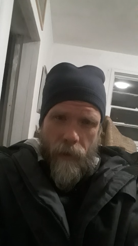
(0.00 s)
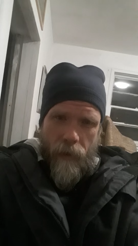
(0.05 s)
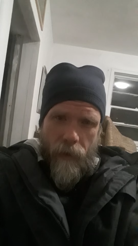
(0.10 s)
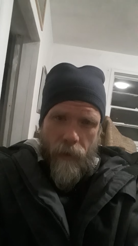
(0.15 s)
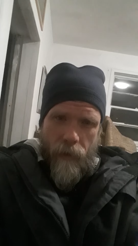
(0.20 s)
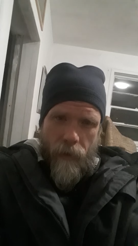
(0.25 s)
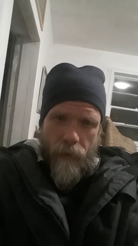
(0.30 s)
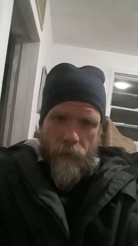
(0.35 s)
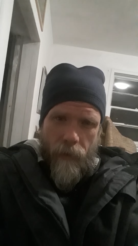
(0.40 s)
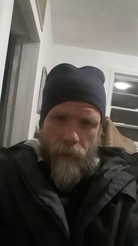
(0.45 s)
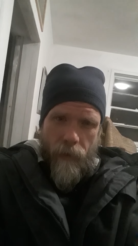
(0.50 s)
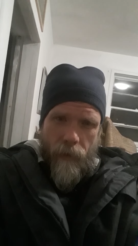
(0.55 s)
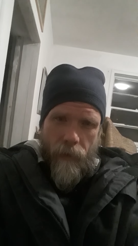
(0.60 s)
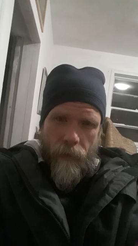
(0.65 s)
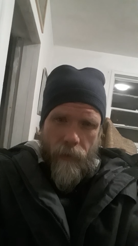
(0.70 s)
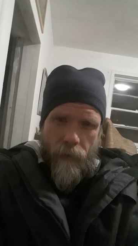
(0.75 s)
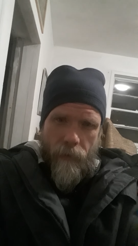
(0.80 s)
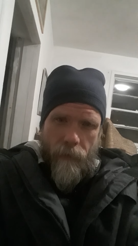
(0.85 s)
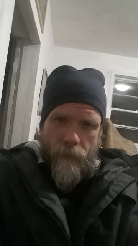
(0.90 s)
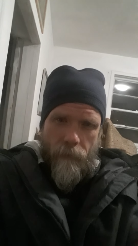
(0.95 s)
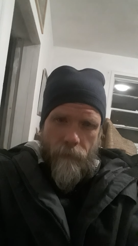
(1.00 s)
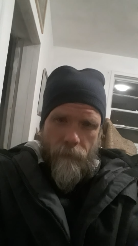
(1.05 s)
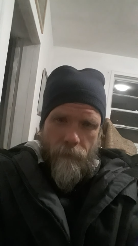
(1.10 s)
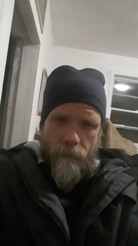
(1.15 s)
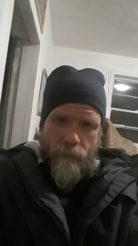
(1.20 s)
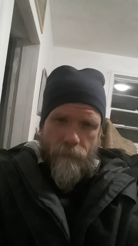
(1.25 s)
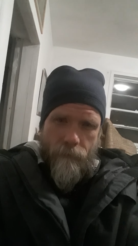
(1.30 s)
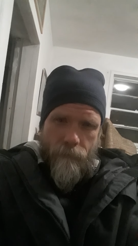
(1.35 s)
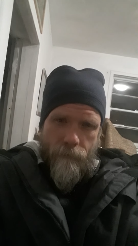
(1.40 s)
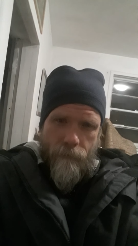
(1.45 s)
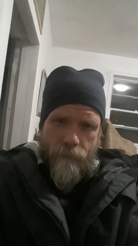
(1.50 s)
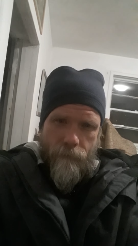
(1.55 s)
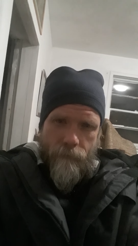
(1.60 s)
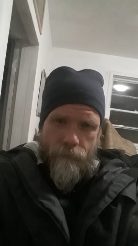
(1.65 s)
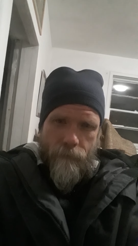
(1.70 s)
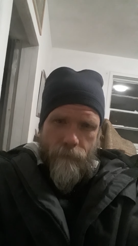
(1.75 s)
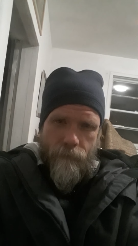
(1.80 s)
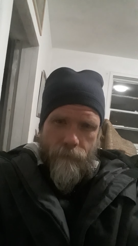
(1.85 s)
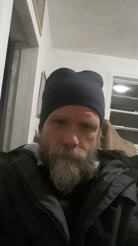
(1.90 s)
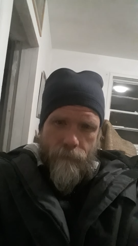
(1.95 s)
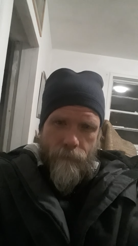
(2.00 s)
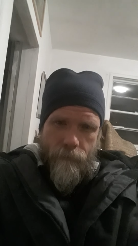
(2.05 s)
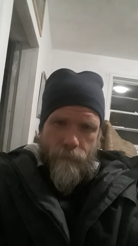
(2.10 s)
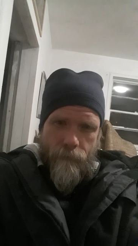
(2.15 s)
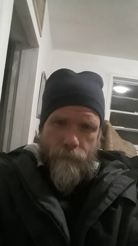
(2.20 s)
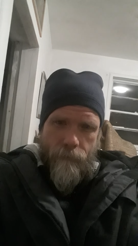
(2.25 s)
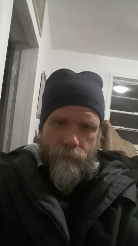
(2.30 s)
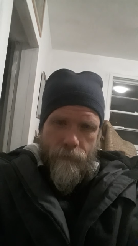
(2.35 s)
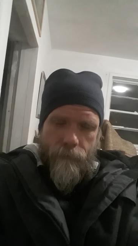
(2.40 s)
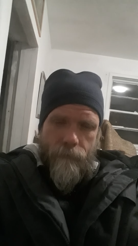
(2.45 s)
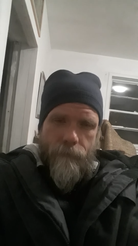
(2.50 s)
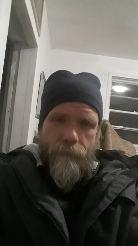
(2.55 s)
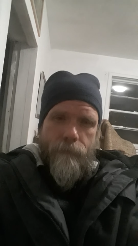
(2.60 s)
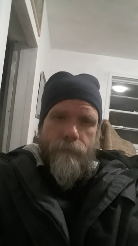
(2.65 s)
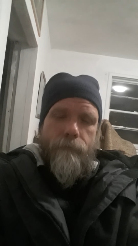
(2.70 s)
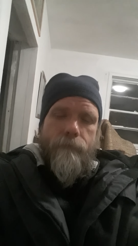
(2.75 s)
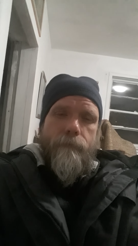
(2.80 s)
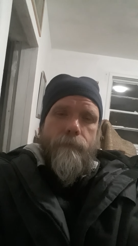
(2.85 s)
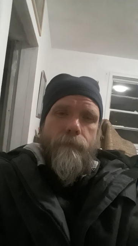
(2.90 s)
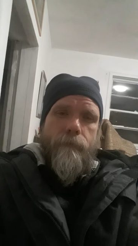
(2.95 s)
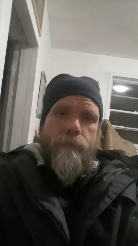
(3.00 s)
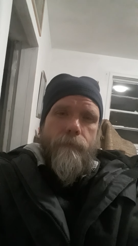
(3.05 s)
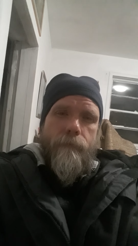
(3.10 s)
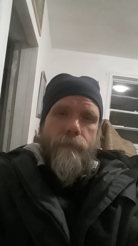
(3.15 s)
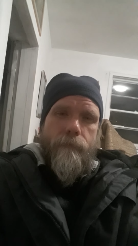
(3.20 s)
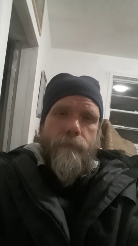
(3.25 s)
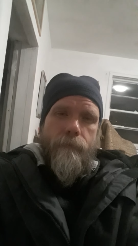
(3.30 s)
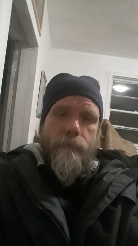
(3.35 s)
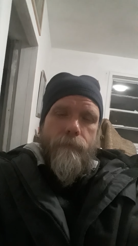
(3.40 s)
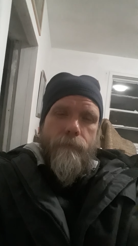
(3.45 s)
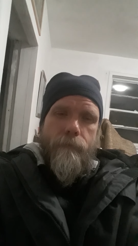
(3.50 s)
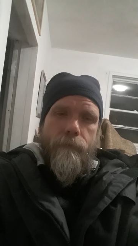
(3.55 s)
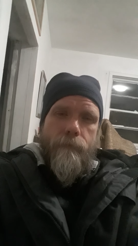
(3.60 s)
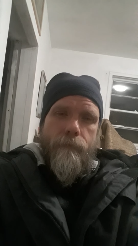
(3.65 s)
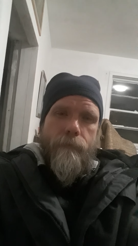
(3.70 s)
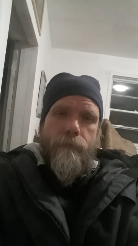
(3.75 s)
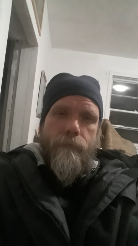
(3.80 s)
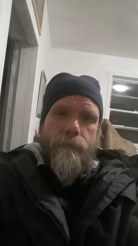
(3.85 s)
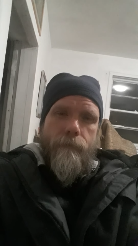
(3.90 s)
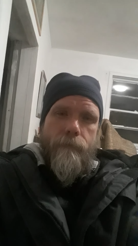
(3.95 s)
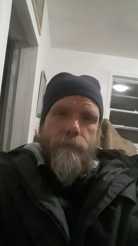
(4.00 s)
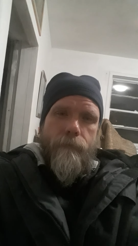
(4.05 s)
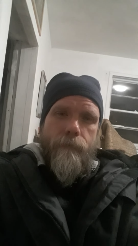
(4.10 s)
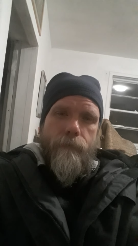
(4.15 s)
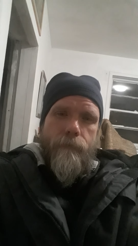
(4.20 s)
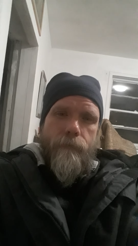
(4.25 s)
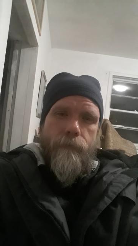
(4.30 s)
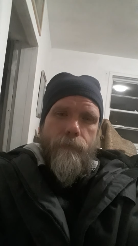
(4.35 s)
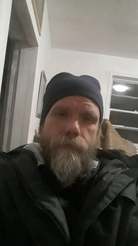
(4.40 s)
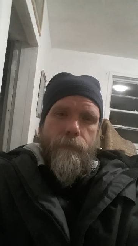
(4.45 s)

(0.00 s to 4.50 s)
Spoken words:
Nothing is said.